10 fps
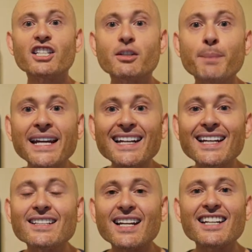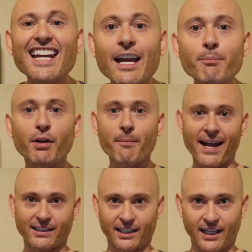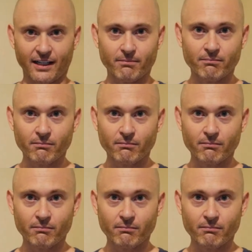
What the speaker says: Speediance is implementing it.